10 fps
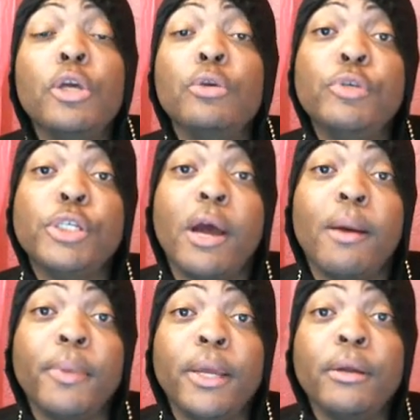You
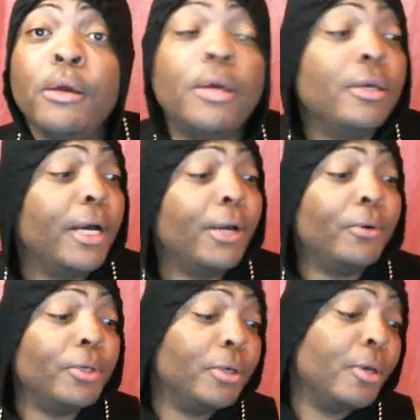shopping. You got
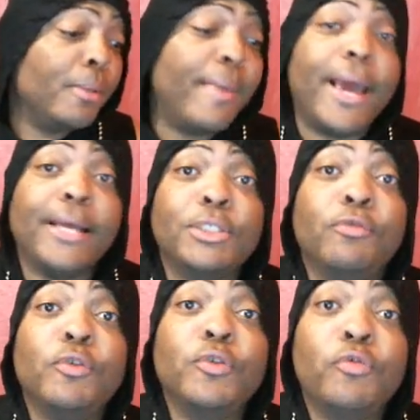all your bags of
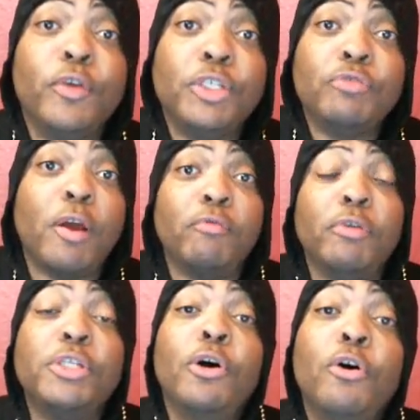groceries trying to
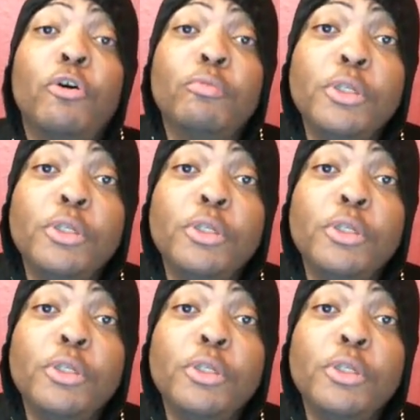rush home.